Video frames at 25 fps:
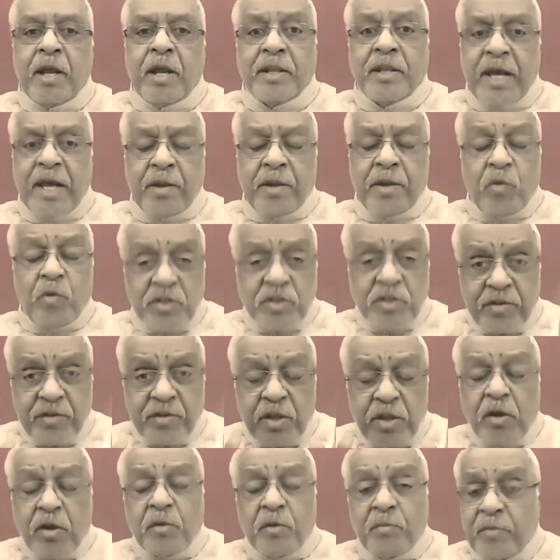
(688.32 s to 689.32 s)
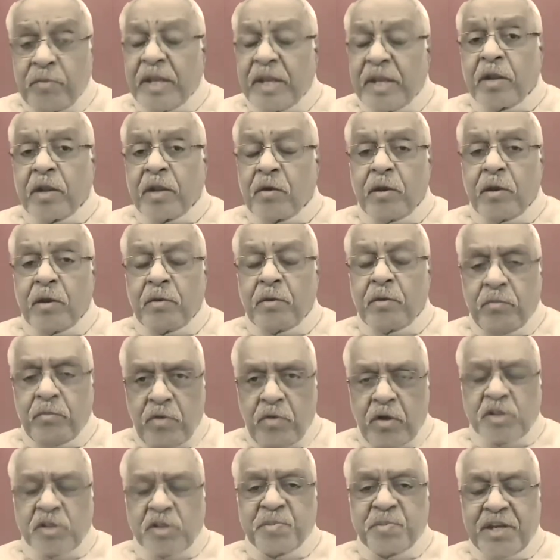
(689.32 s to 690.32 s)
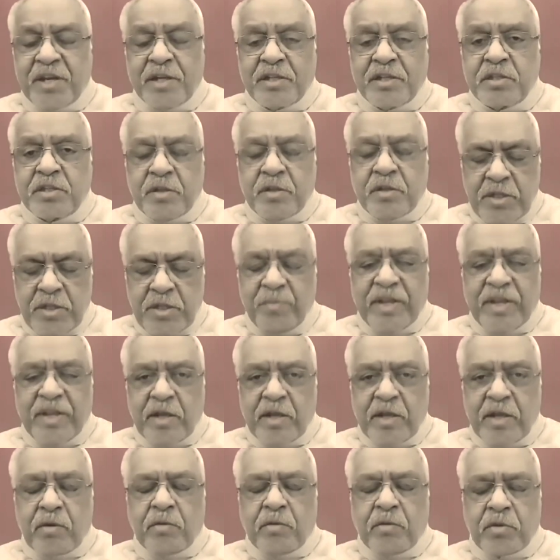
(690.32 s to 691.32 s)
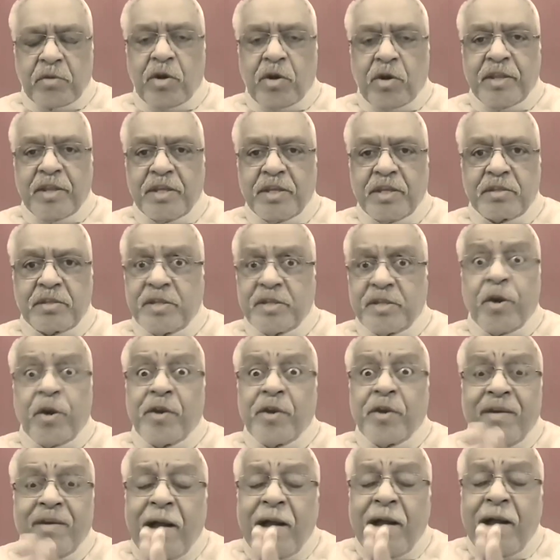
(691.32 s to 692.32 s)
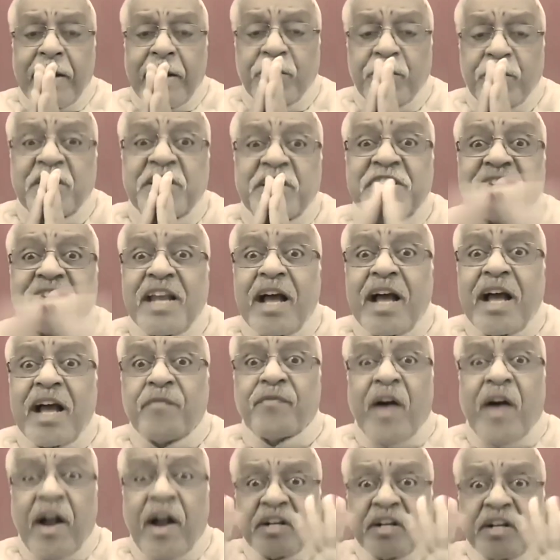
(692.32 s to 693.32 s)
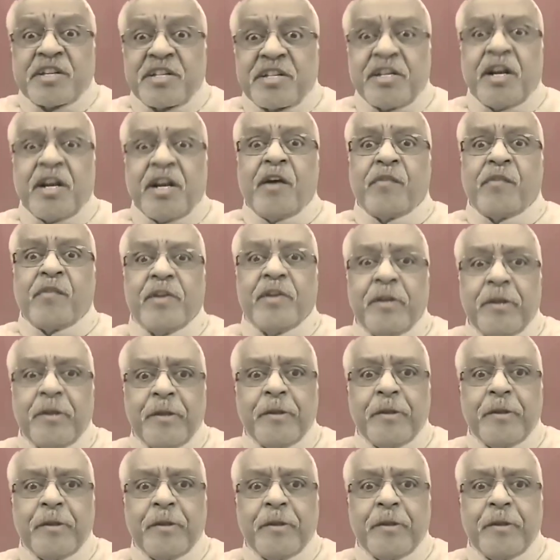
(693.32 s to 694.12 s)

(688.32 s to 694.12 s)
And there, most of the medical hospitals, the medical colleges, they don't have adequate staff, understaffed.